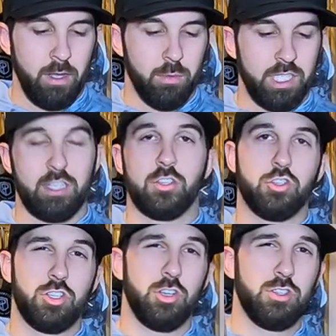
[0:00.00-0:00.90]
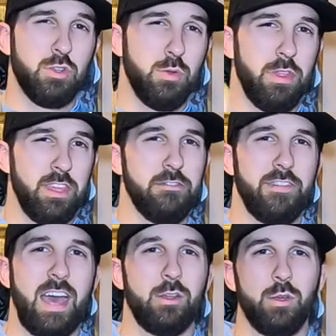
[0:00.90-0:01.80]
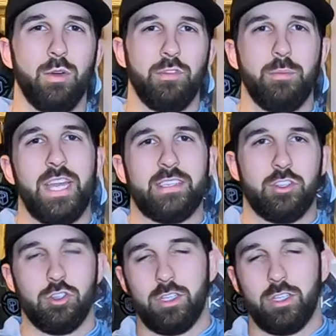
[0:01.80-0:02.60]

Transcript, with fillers: But this also shows you the value of the baits you're